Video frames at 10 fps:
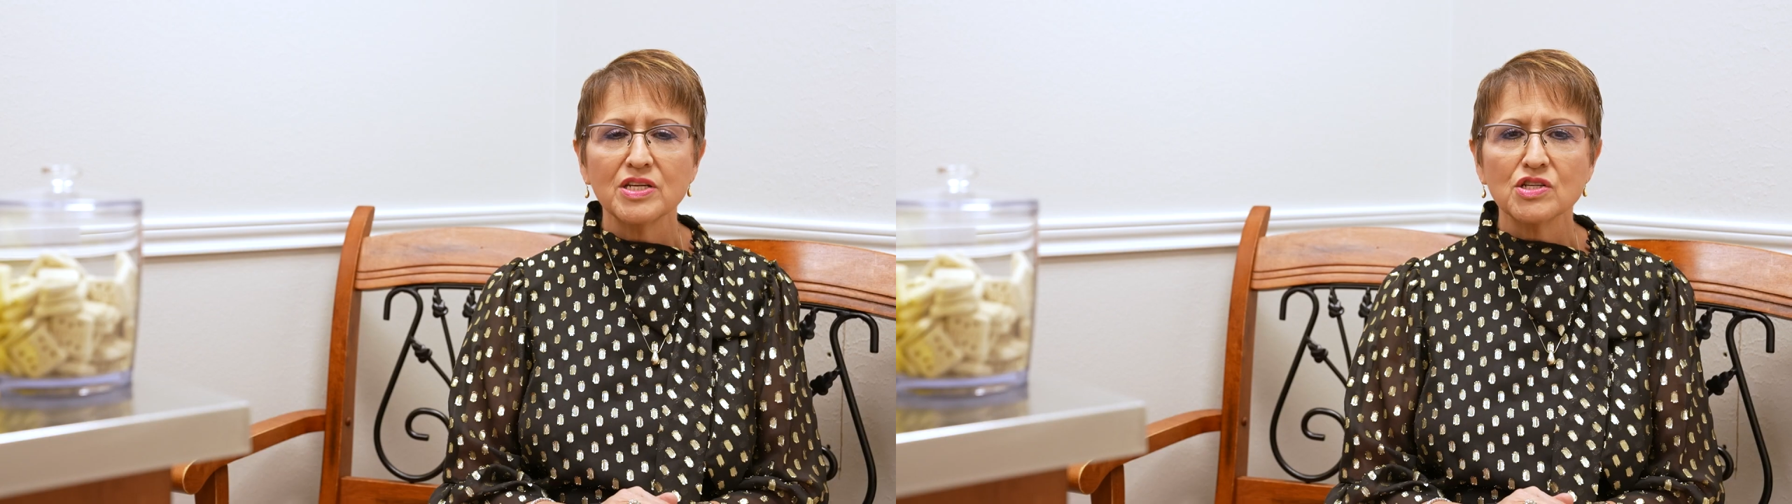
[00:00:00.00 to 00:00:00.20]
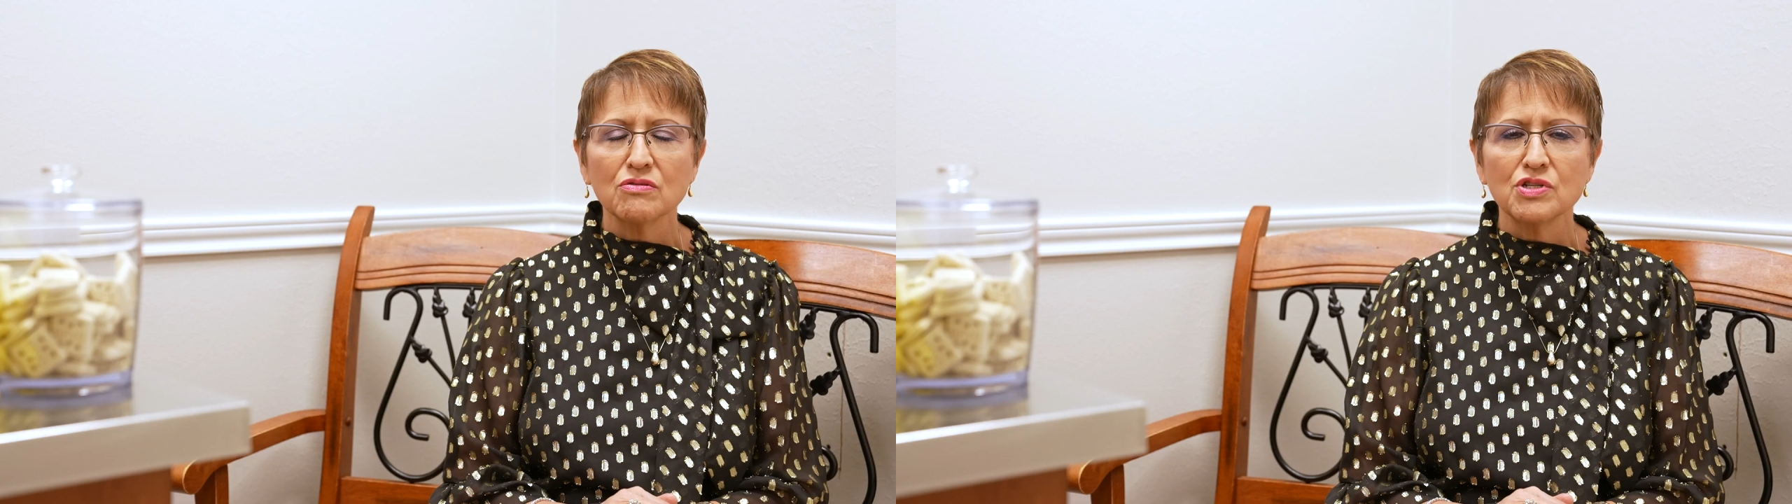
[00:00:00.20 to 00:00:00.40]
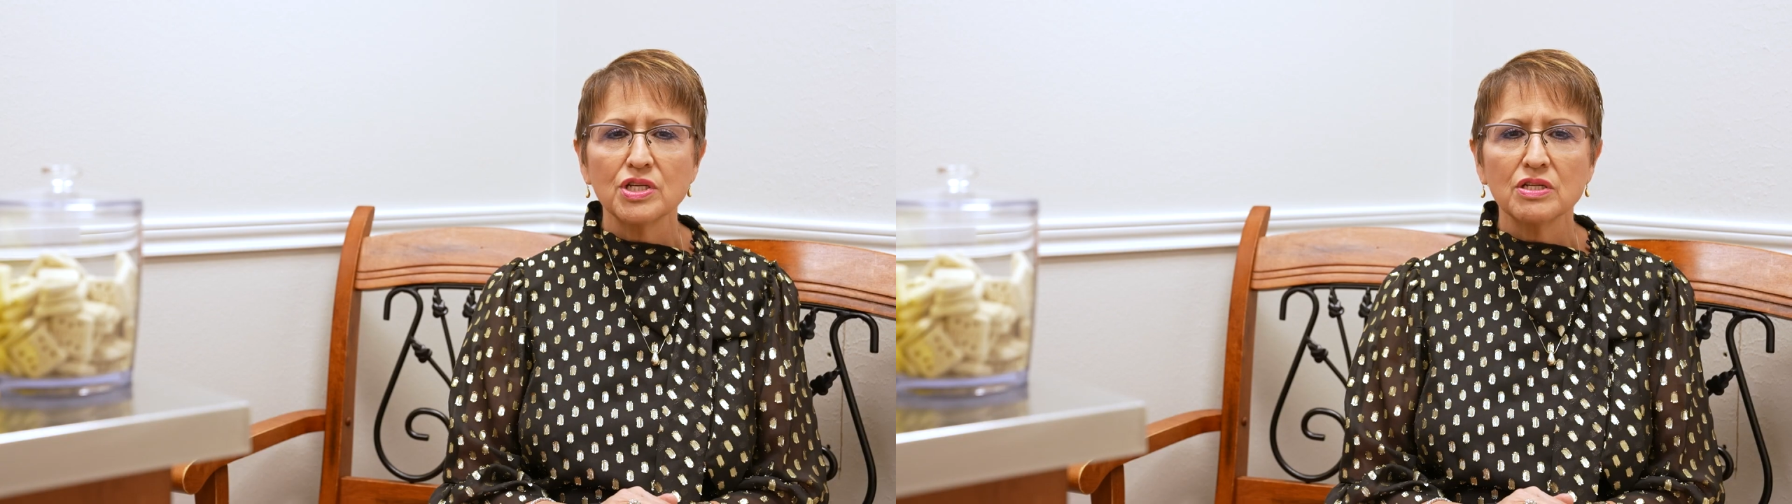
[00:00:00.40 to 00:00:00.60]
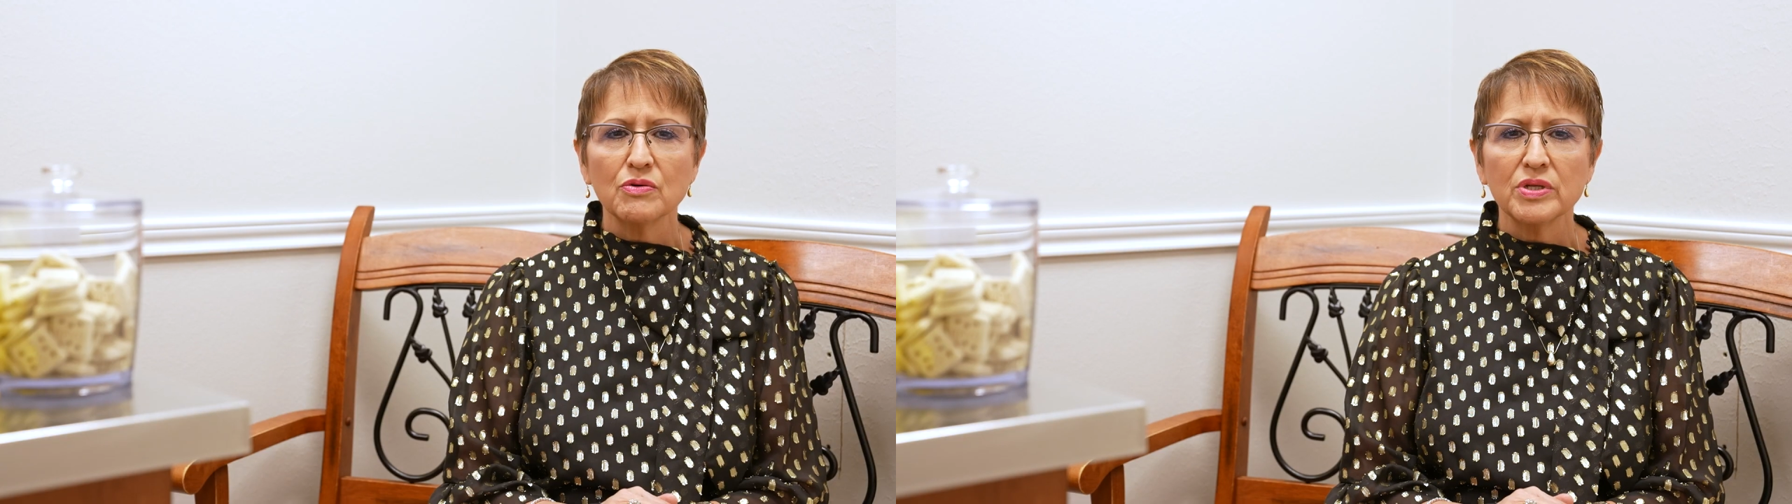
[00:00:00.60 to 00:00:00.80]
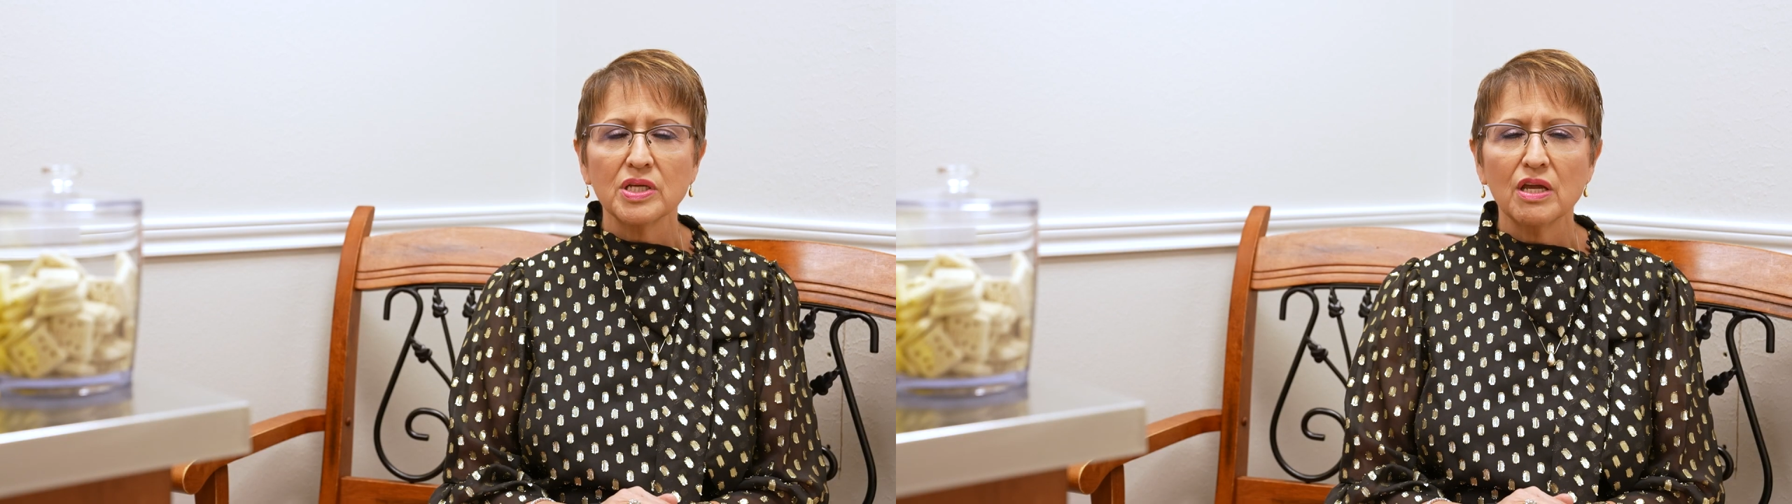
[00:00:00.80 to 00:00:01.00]
They show
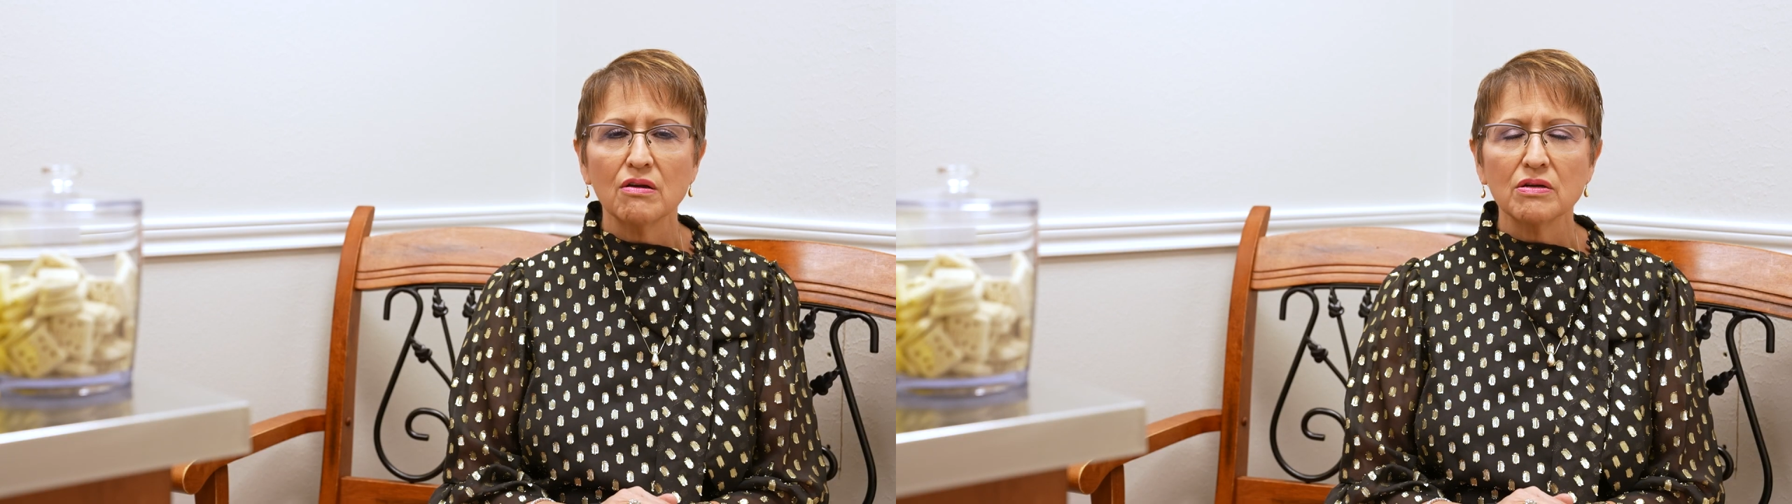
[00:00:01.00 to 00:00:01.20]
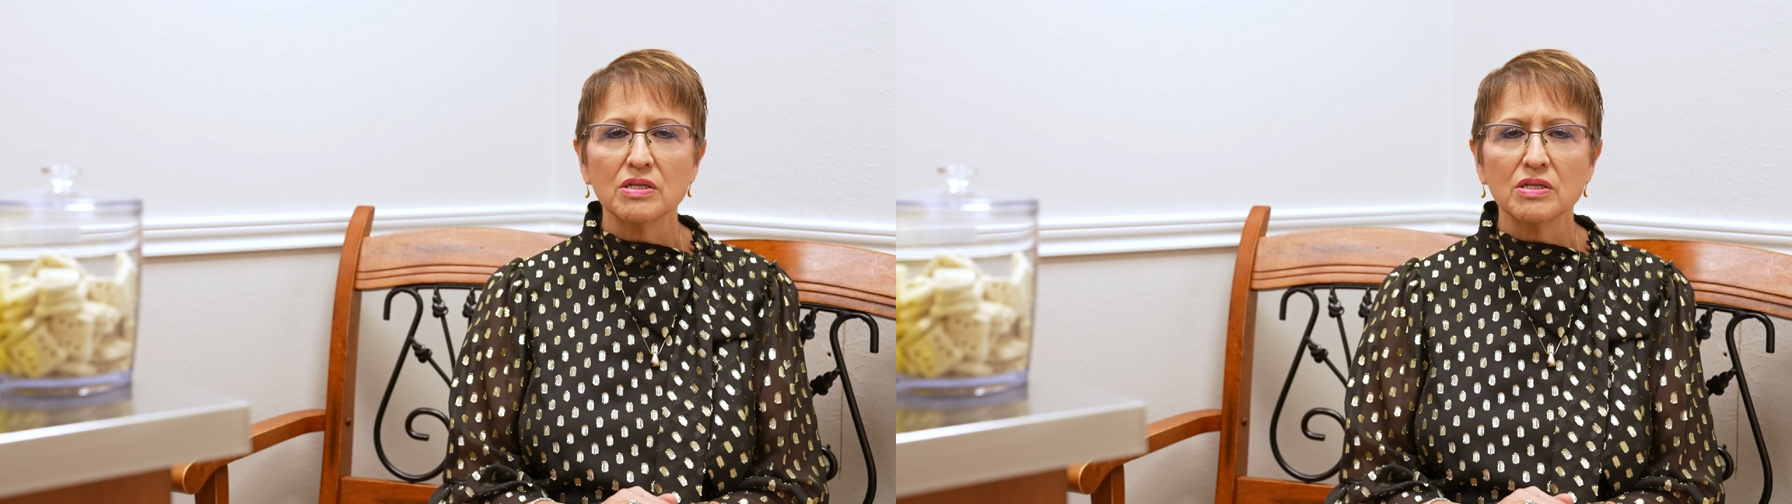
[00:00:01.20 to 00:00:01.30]
genuine care and